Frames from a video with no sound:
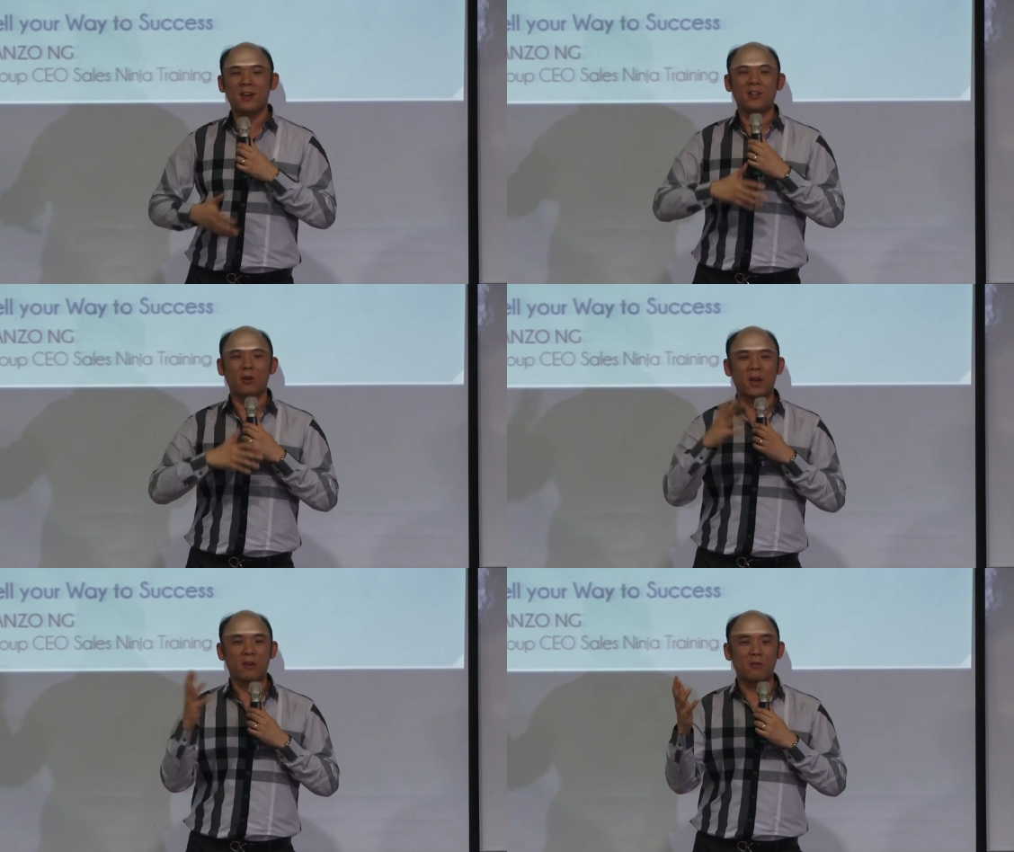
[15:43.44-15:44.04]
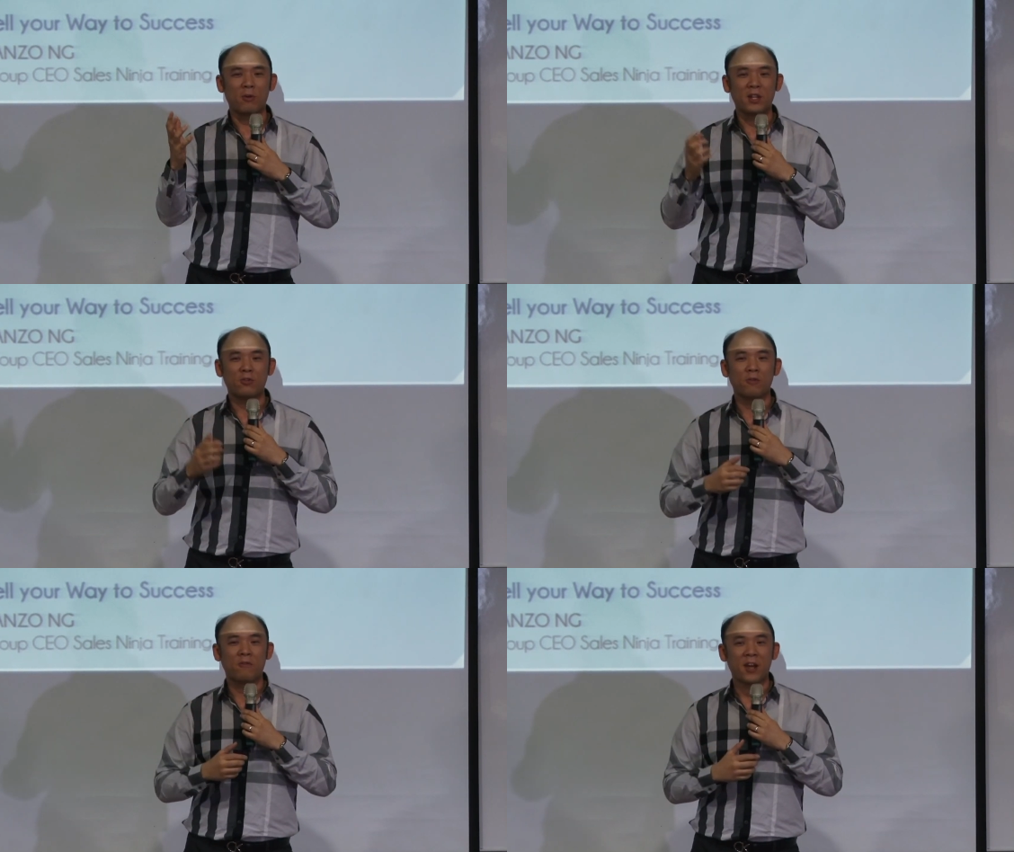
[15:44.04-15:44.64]
So we are growing
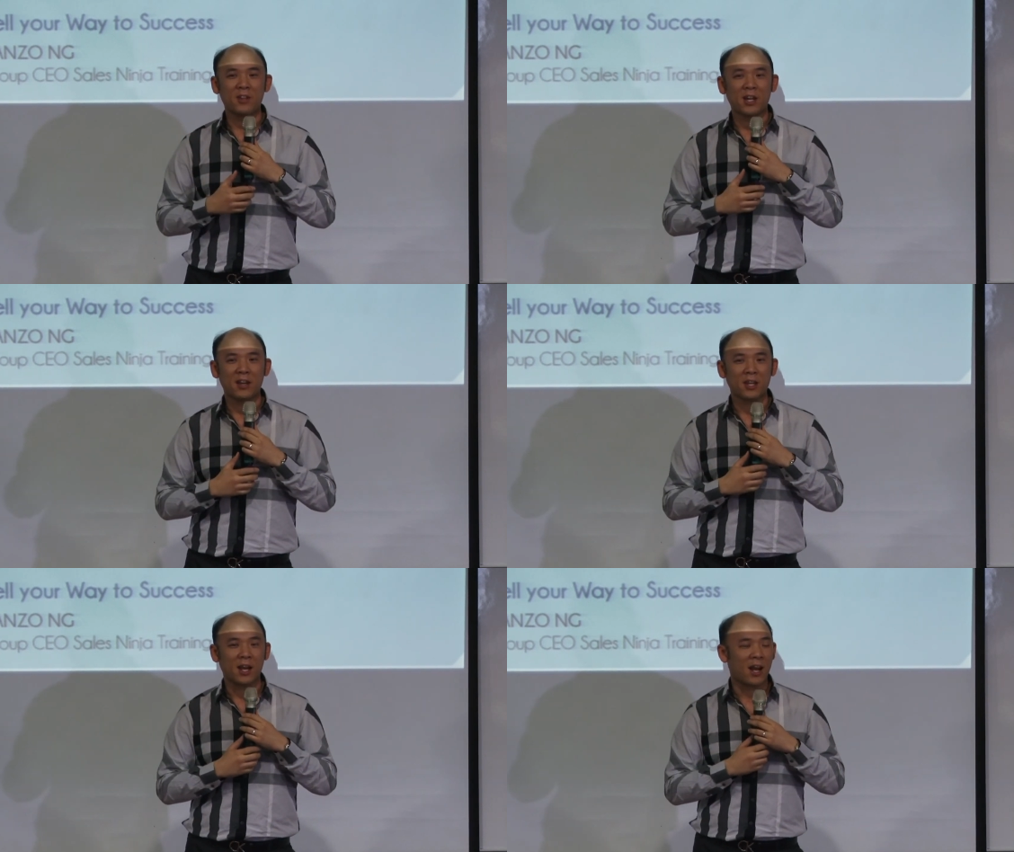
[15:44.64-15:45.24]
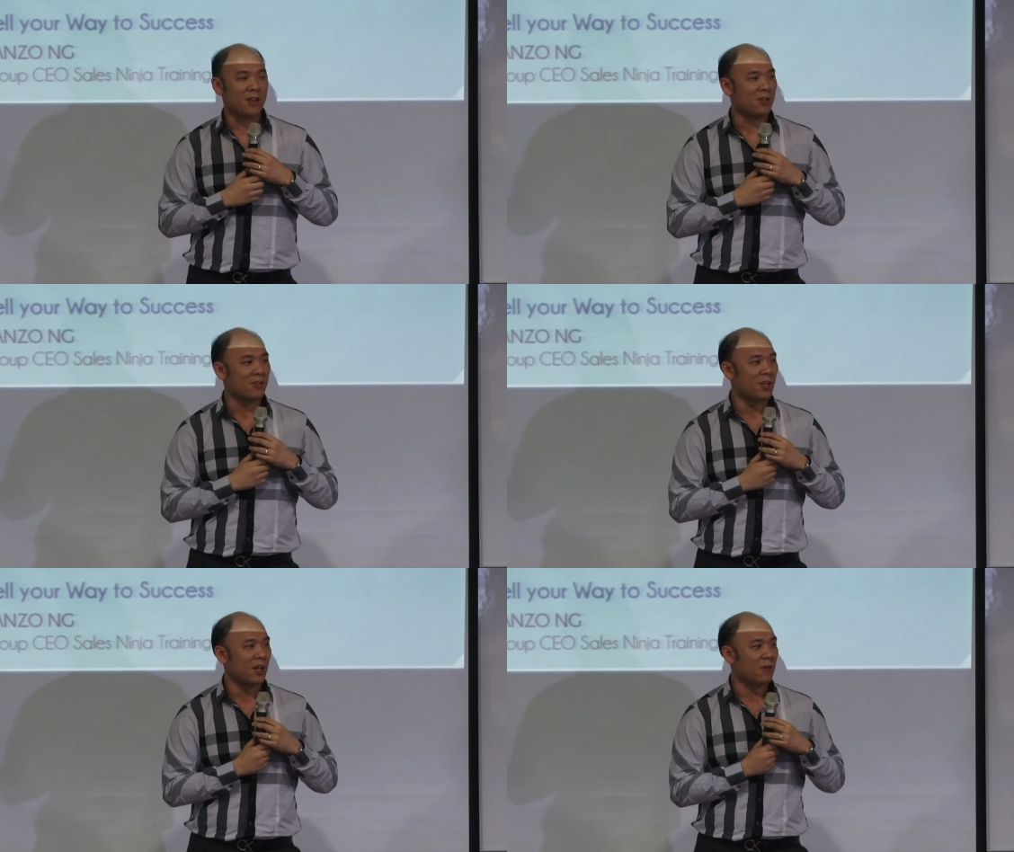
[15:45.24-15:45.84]
through franchising and
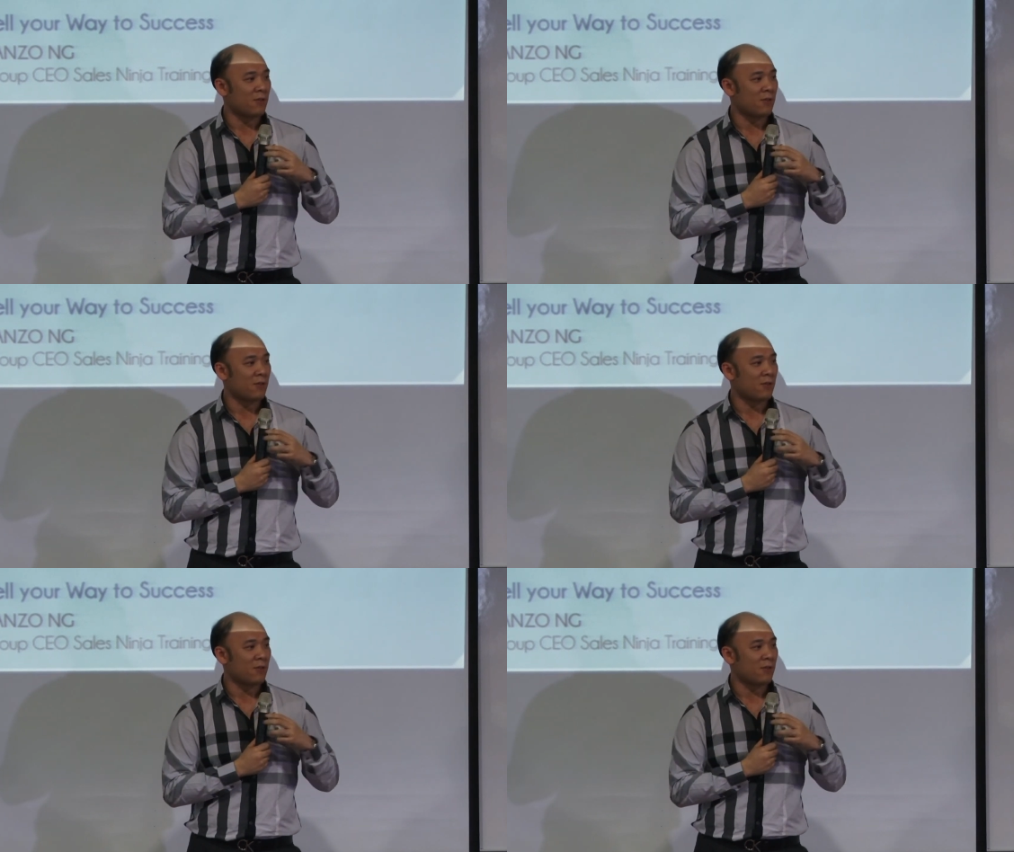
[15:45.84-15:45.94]
licensing.